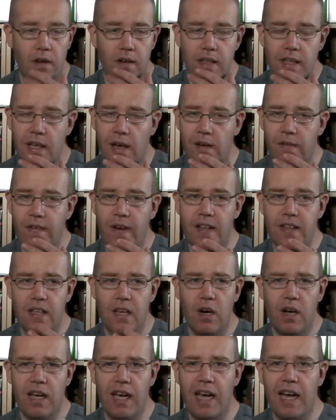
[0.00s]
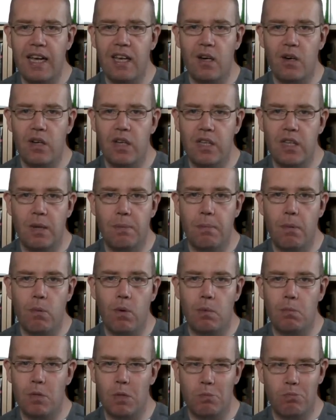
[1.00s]
You know, I found the AI in number
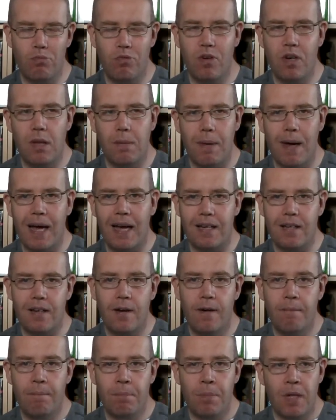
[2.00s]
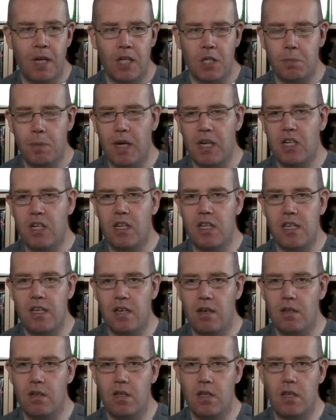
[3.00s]
one was pretty bad,
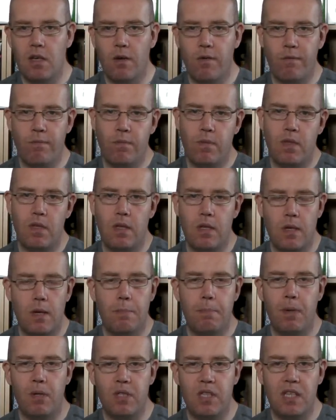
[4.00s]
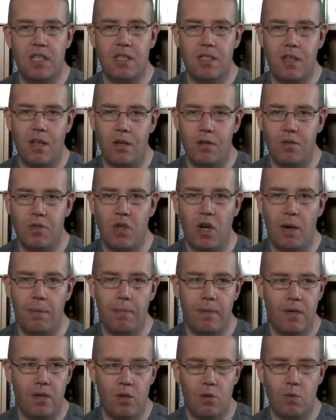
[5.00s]
especially your buddies like
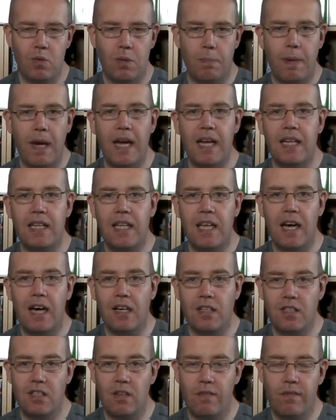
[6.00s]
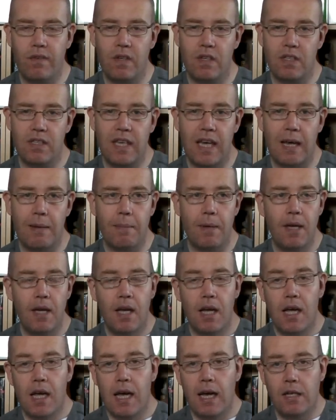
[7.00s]
Dom, who was a pain in the ass in the first game,
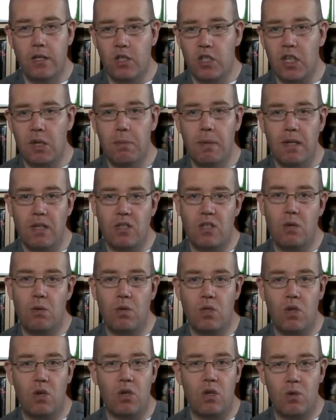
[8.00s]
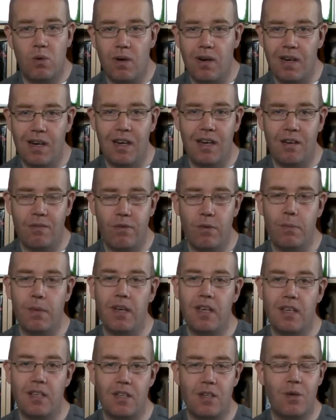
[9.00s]
and just committed suicide quite a lot for
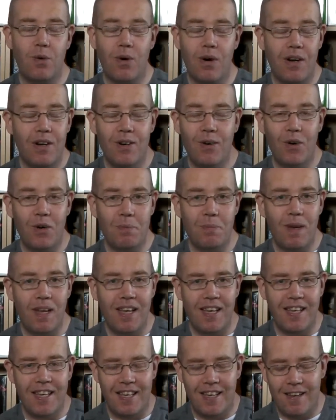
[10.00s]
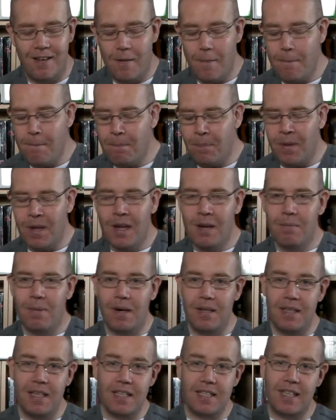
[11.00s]
me and quite annoyed me. But
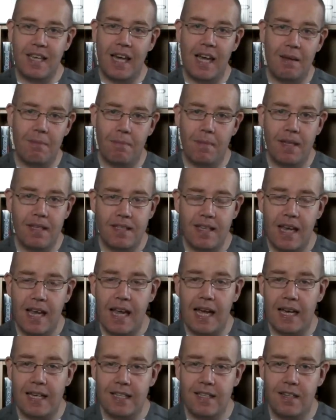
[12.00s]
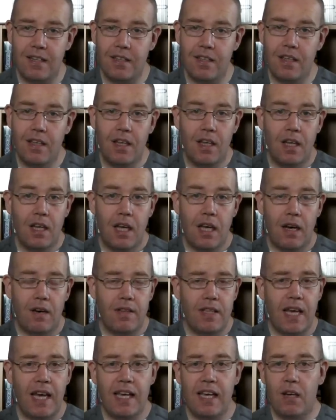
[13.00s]
in this game, it's excellent.
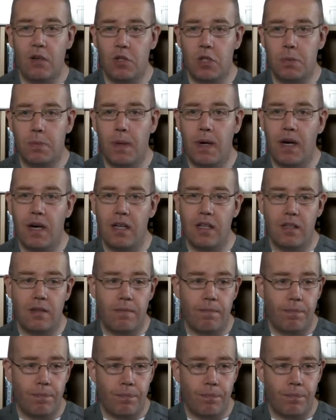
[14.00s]
The AI is spot on.